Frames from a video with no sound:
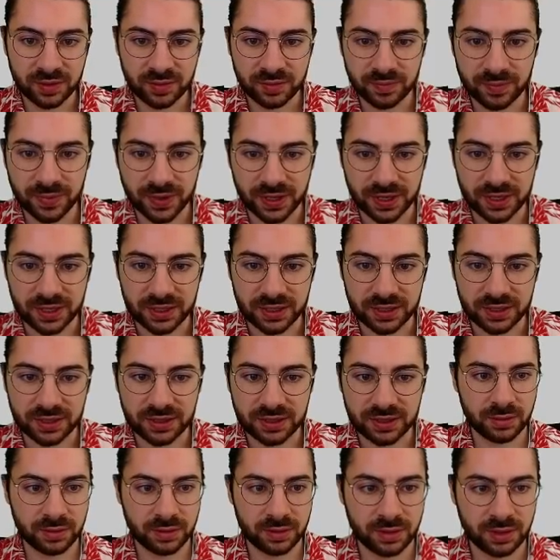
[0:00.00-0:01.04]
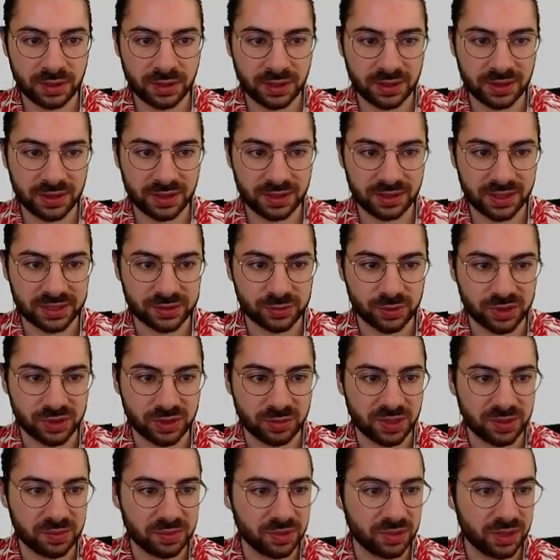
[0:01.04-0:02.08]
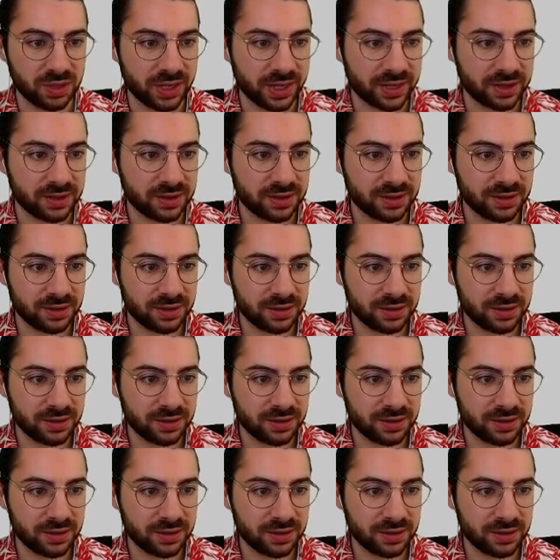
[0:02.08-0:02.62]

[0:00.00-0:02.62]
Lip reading: but I think that's what the people like.